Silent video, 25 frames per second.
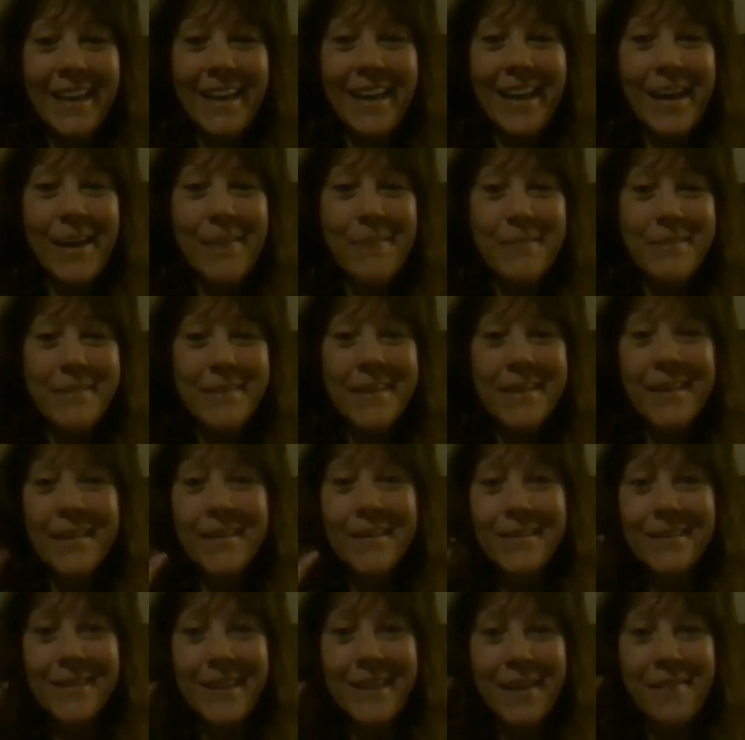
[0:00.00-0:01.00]
I'm saying
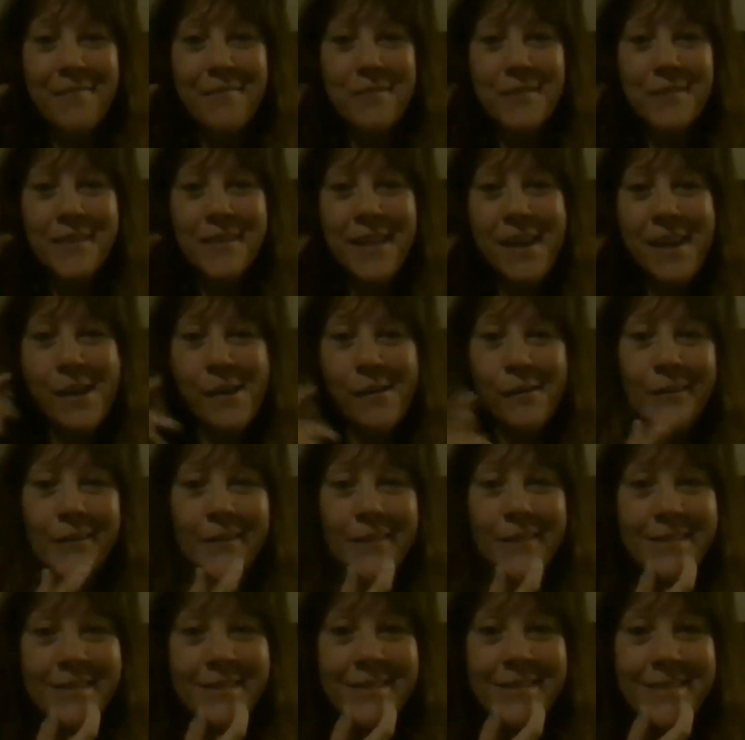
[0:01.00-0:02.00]
good night for now
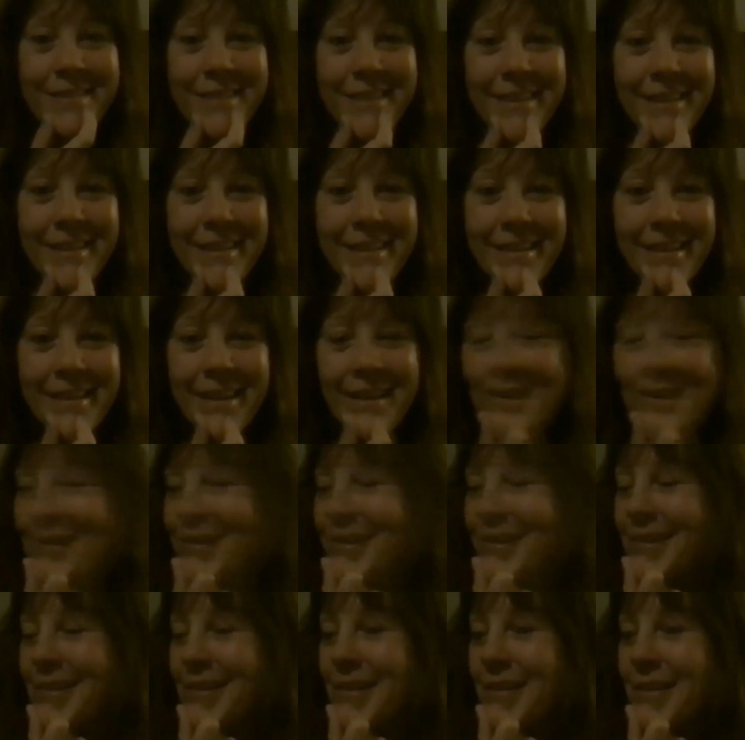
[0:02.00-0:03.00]
because it's late at night
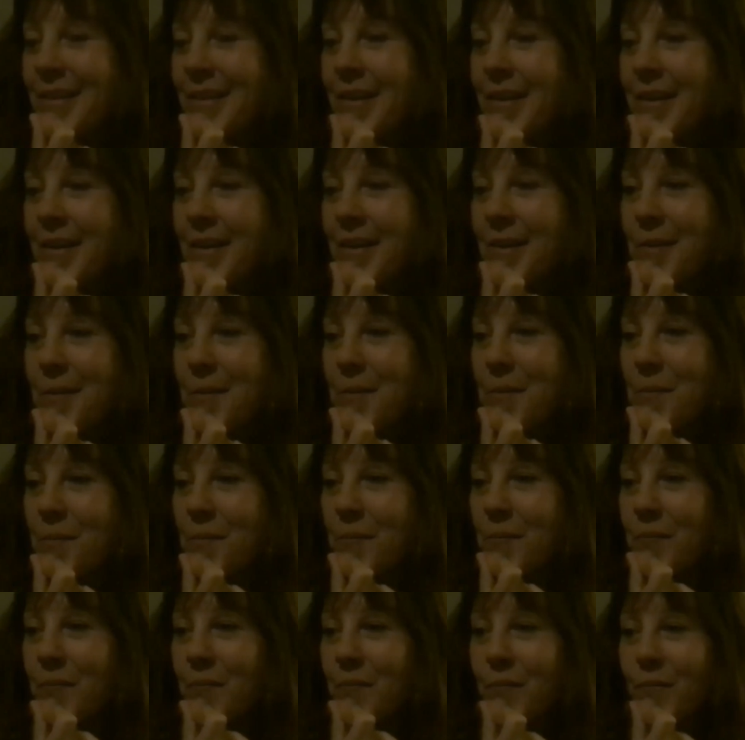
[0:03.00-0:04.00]
on
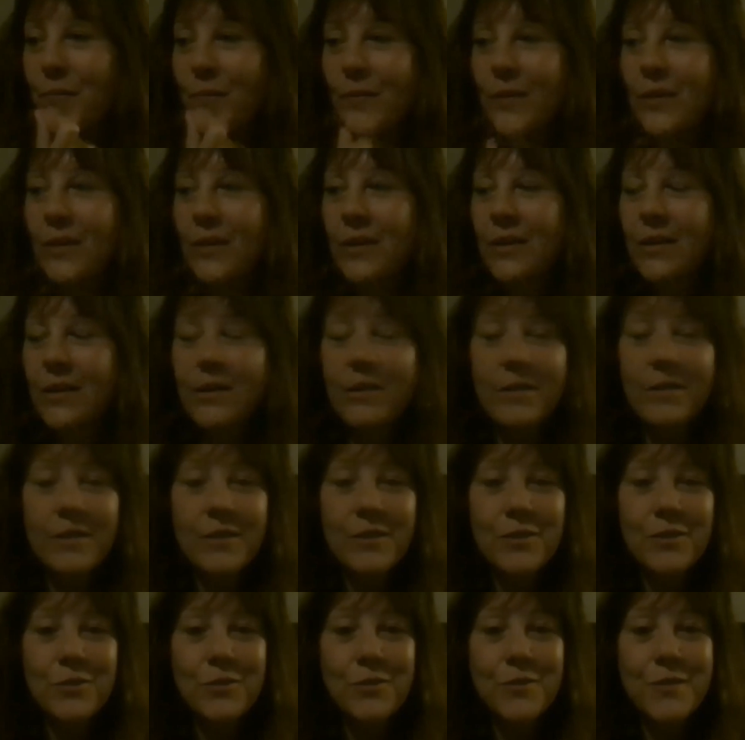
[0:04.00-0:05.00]

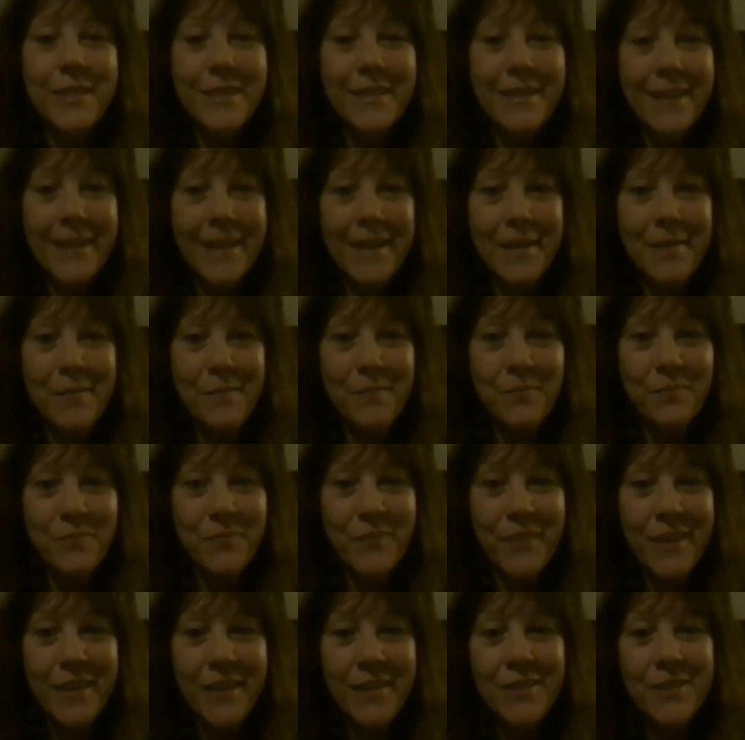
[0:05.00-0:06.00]
Tuesday night.
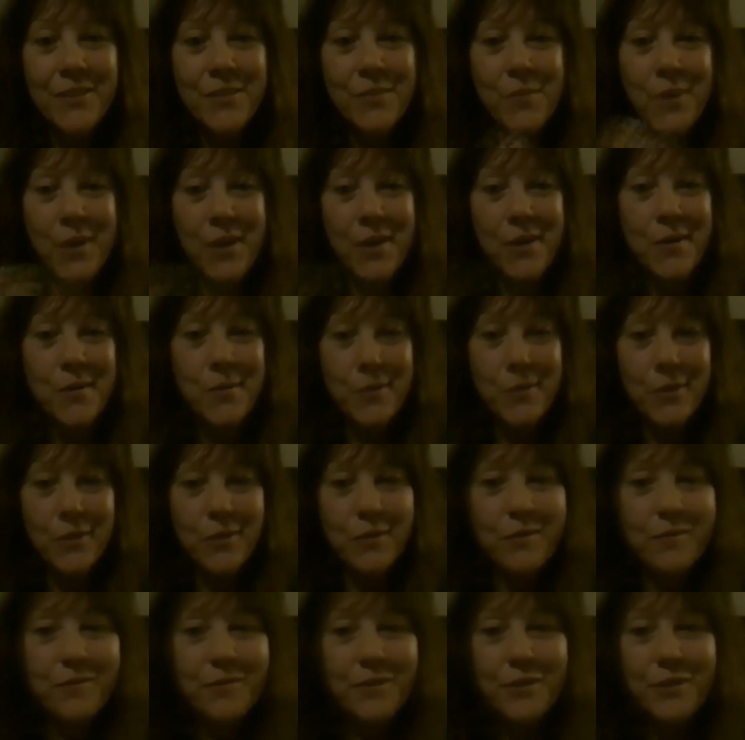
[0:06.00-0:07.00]
Tomorrow we'll
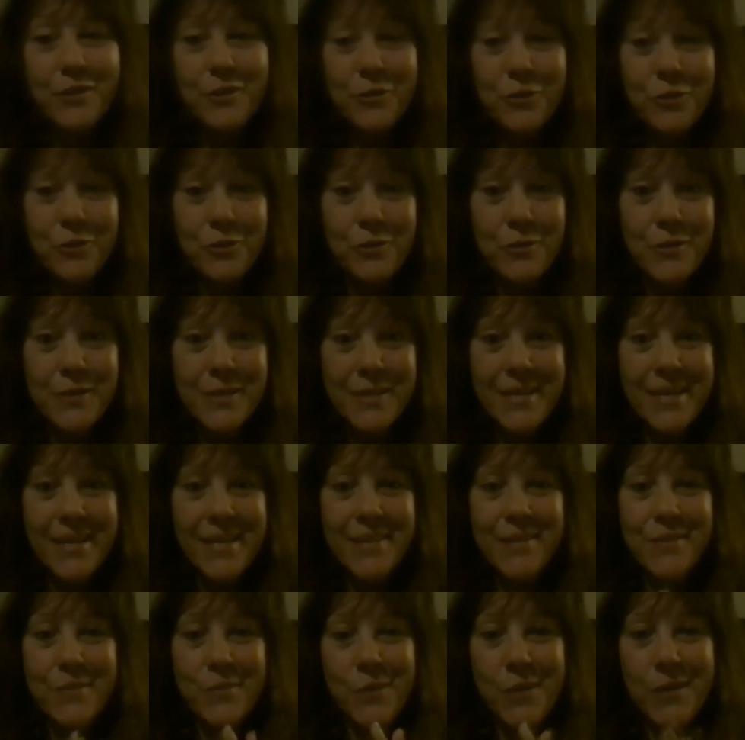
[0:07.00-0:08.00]
go over
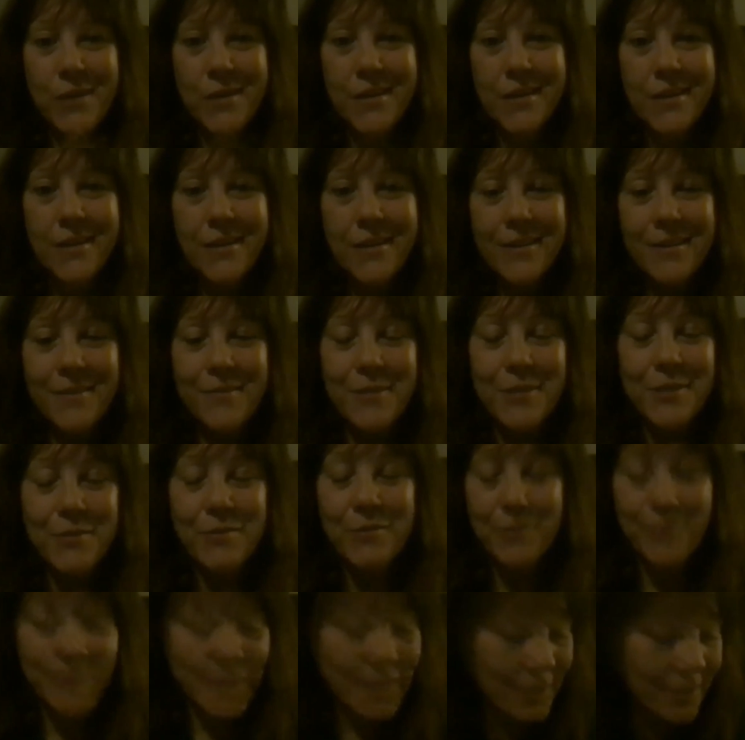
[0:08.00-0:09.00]
Tuesday's work, which
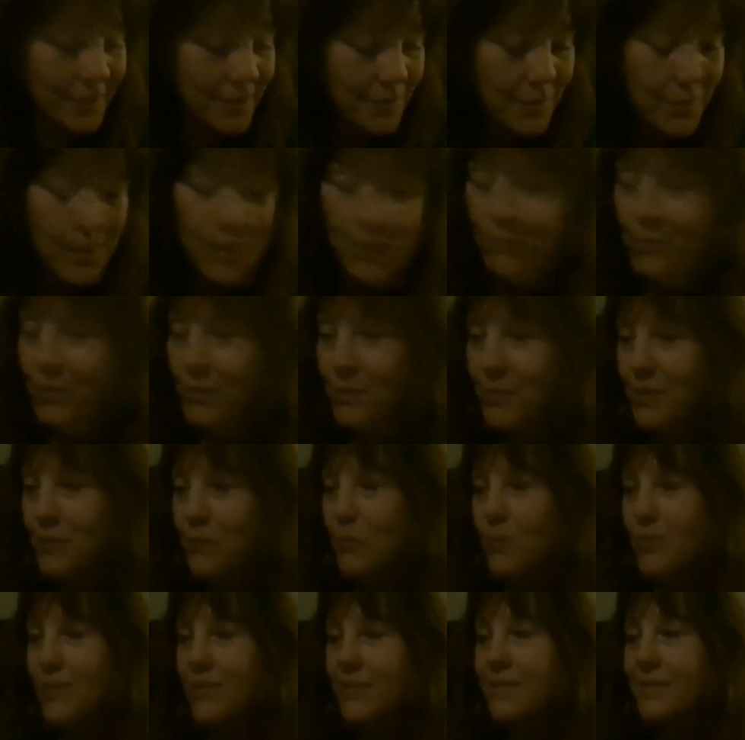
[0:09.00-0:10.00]
will be tomorrow will be
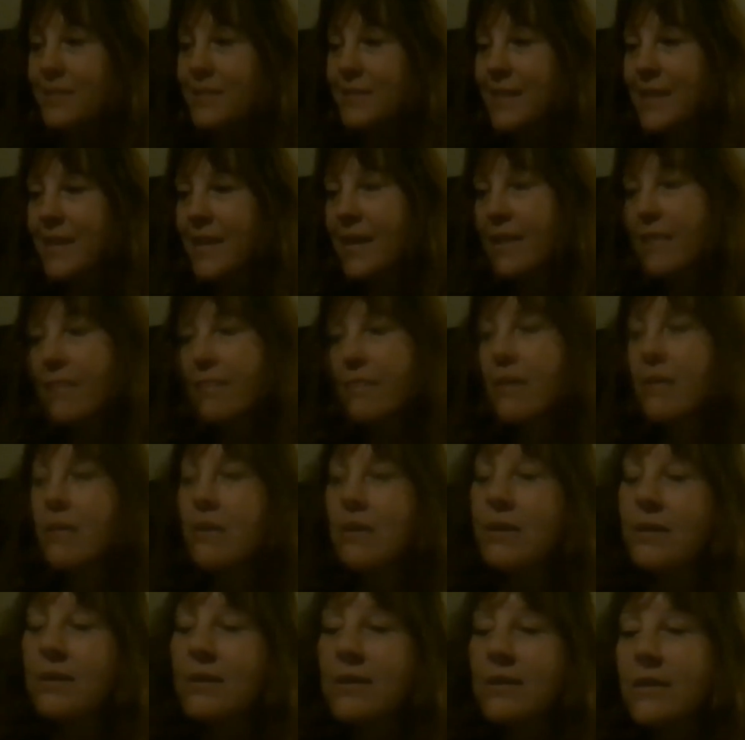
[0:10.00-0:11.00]
Wednesday
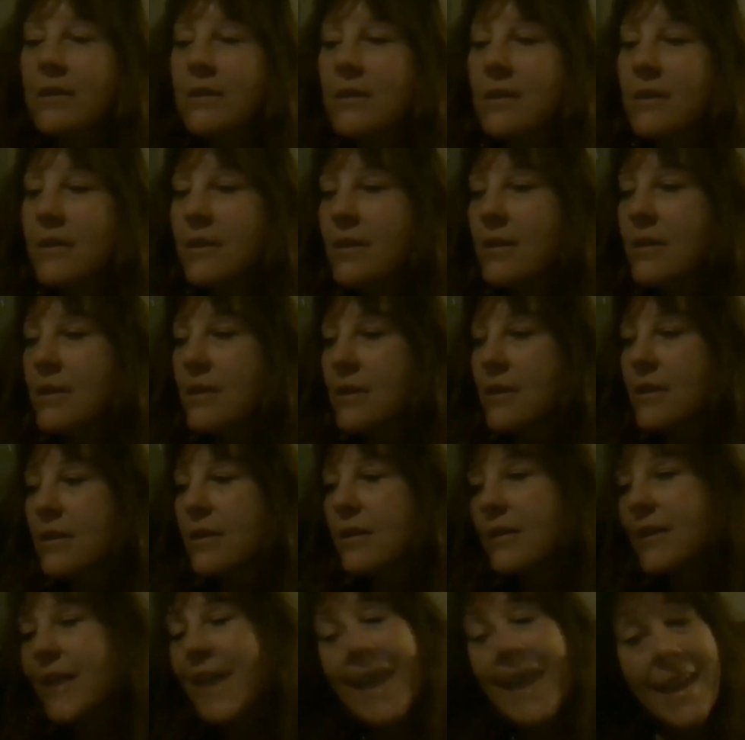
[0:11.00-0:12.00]

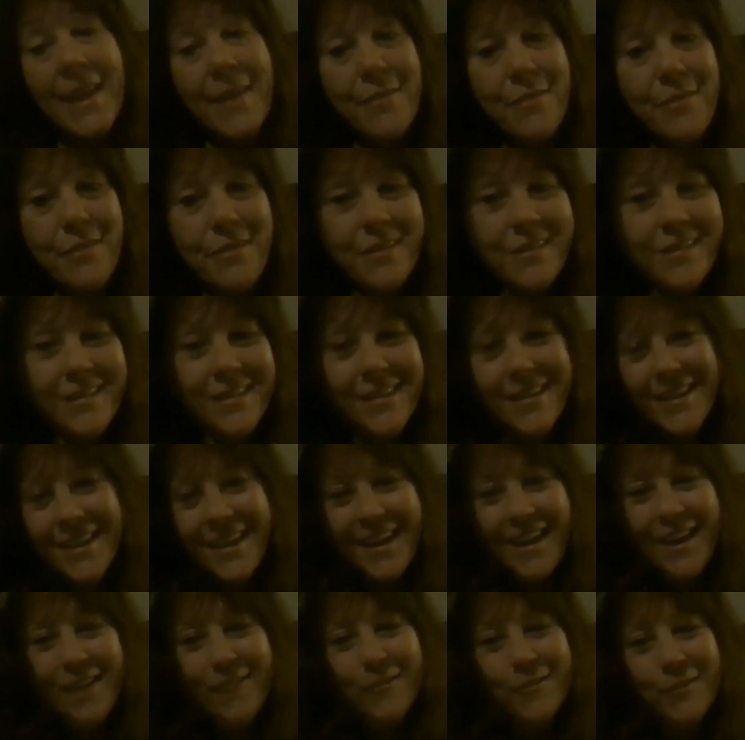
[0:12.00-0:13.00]
the 8th,
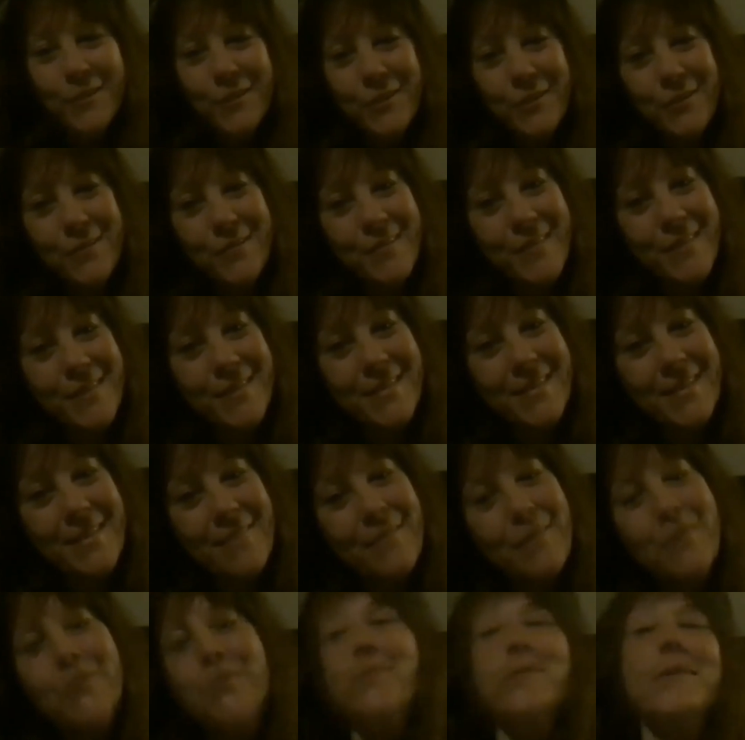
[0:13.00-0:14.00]
and we'll go over the
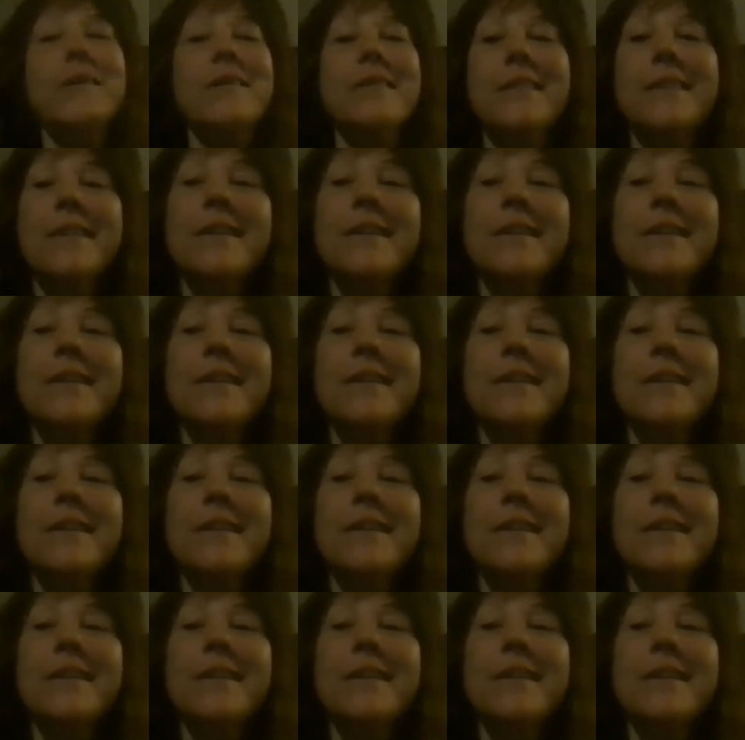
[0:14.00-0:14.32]
7th work,